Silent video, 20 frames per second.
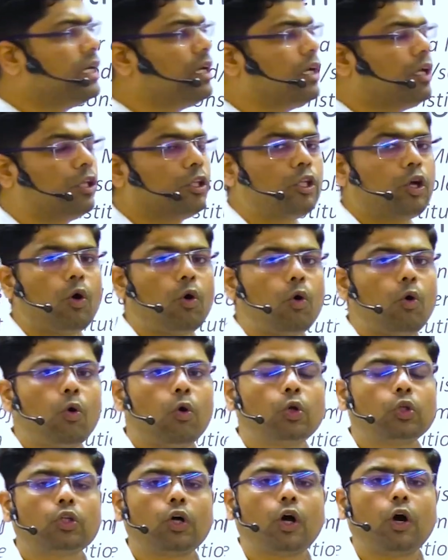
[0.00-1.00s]
the
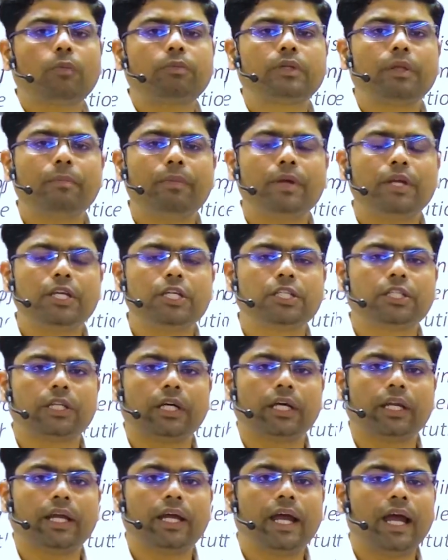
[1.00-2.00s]
oath of the
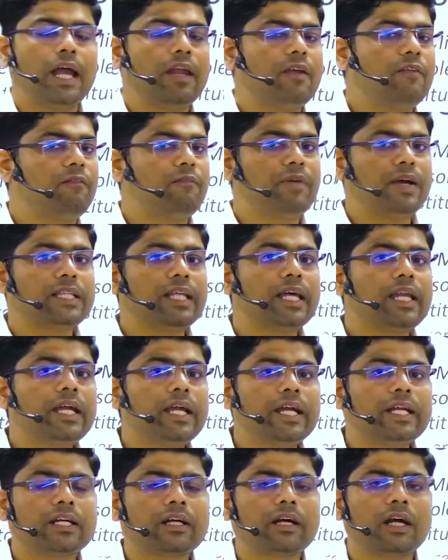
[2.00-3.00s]
minister and whether
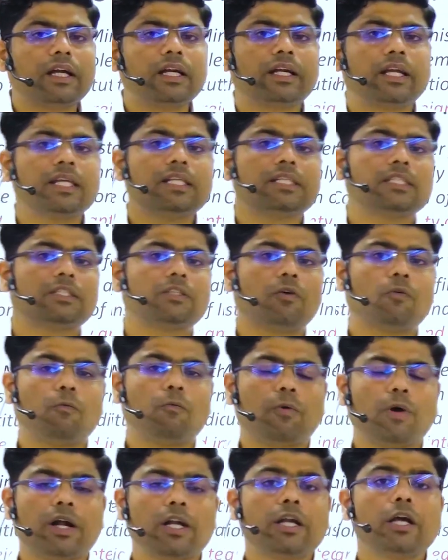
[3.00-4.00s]
it contains the
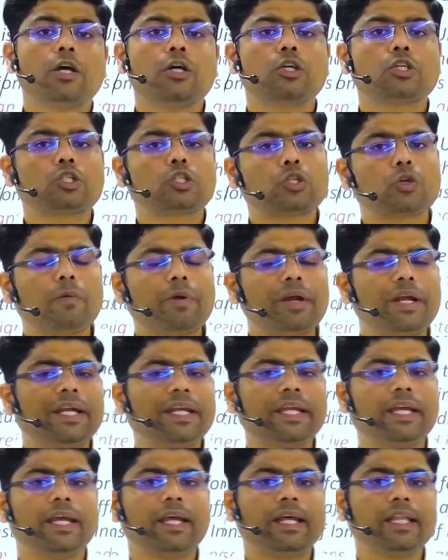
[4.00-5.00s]
word
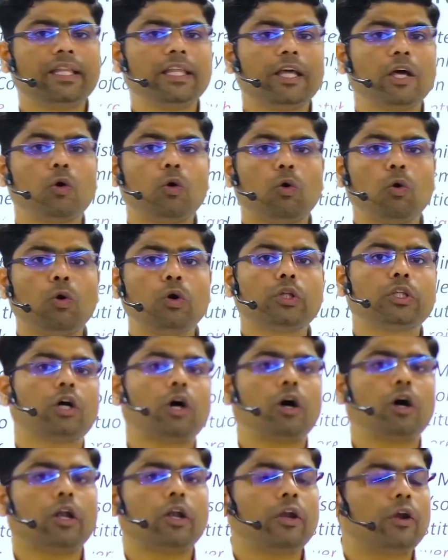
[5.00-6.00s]
sovereignty in their oath
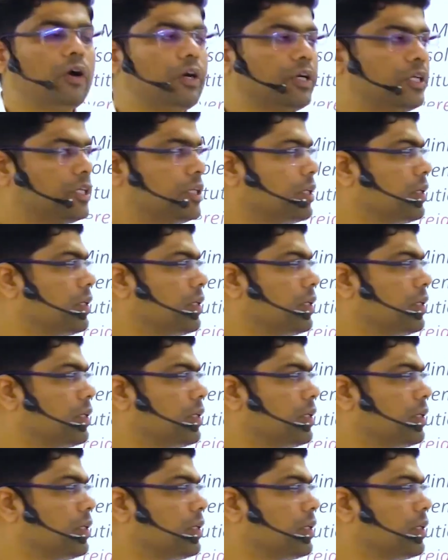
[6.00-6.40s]
or not.